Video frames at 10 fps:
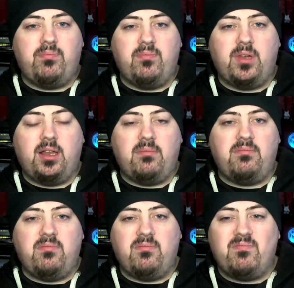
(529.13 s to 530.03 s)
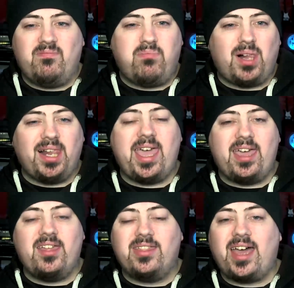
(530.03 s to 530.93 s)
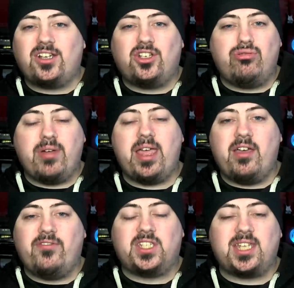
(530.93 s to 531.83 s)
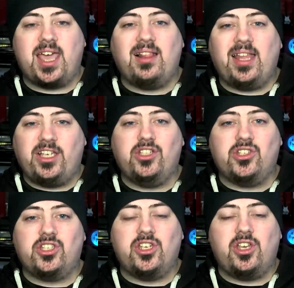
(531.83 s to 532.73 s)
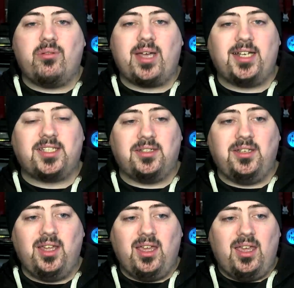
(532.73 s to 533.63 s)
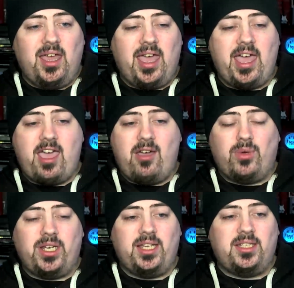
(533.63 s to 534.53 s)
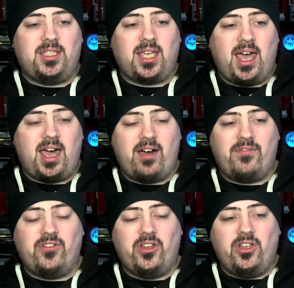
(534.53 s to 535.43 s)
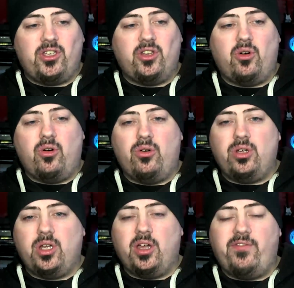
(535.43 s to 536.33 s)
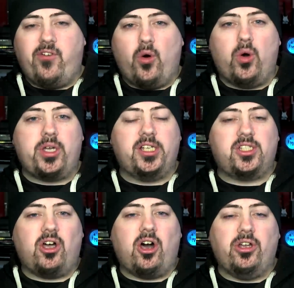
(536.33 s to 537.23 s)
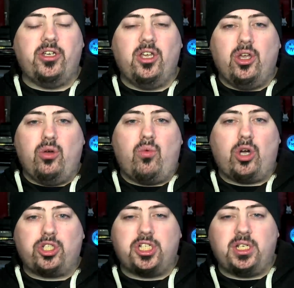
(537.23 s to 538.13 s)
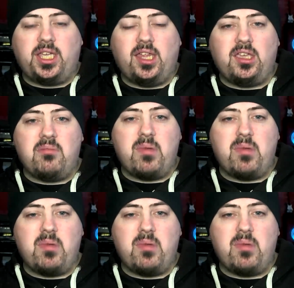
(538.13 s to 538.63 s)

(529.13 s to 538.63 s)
to play that creative style like he does at Newcastle. We need to have, a focus on watching Kylian